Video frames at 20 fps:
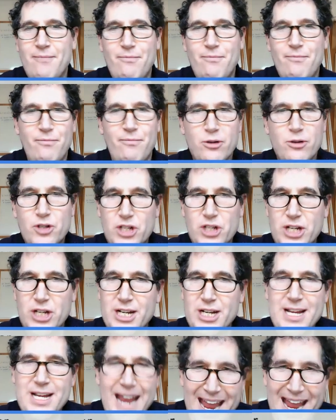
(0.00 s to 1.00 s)
she'd get
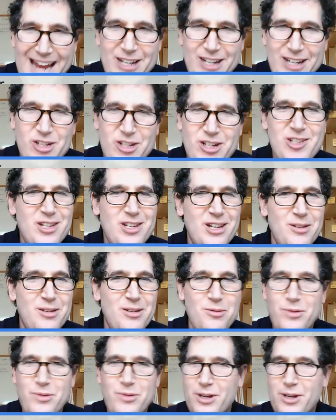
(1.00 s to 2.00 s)
anxious, and
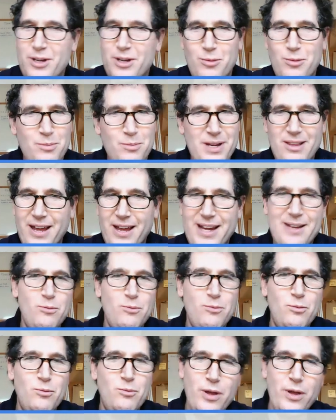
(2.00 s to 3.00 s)
there would be like
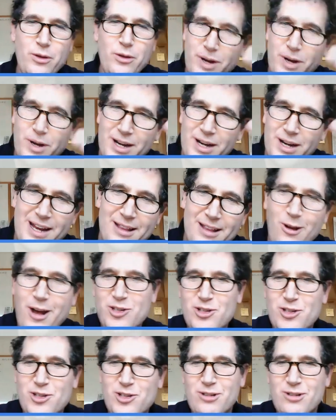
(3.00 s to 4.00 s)
whether we're going to get lost or
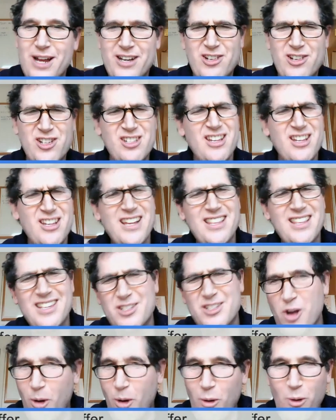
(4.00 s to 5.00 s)
not, and just like this
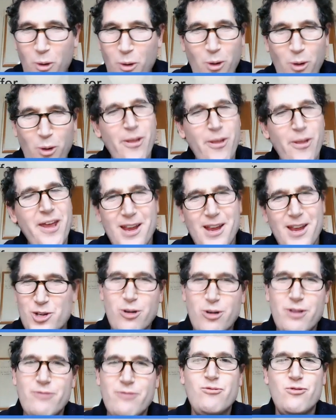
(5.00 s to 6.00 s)
whole sort
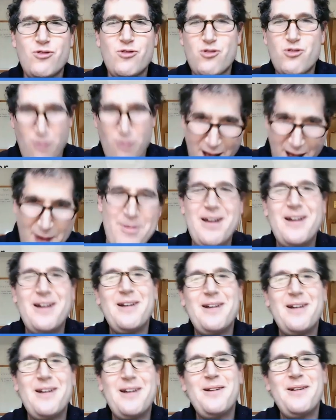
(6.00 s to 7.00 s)
of
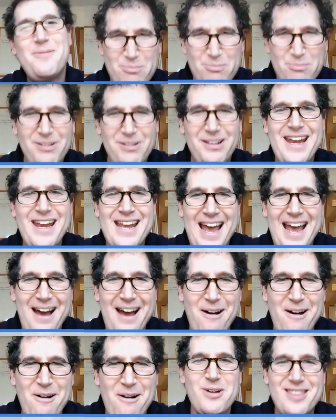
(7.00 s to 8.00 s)
drama playing
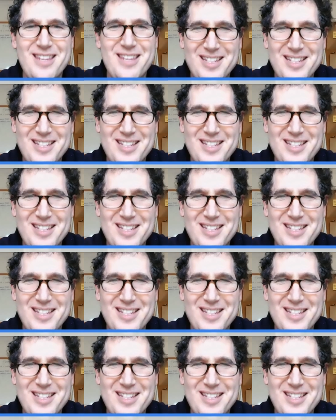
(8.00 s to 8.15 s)
out with this